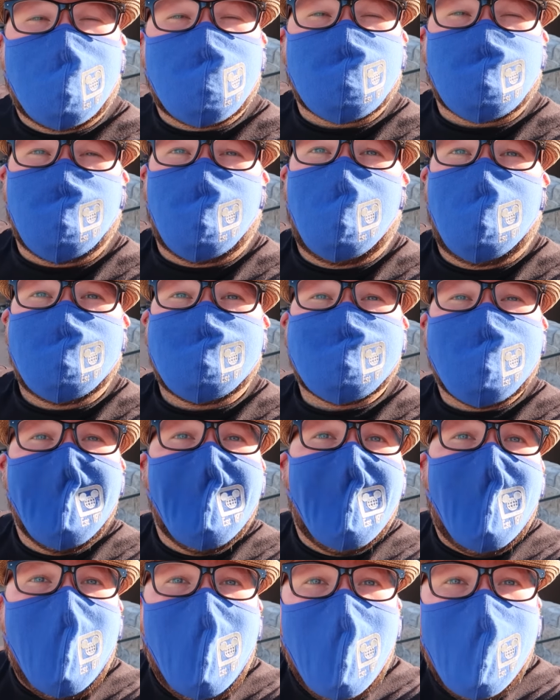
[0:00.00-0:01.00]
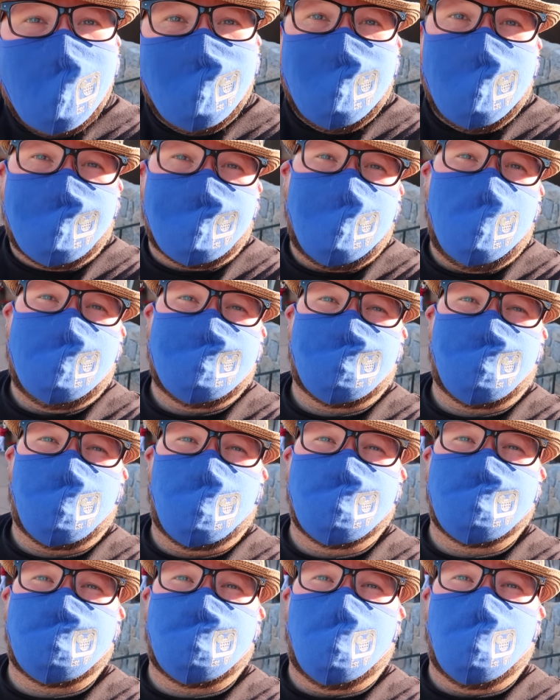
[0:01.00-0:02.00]
restaurants at Epcot's
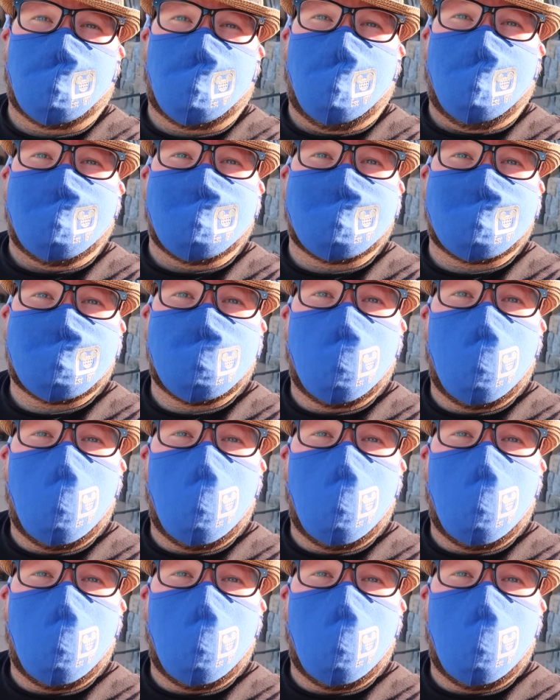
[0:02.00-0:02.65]
World Showcase.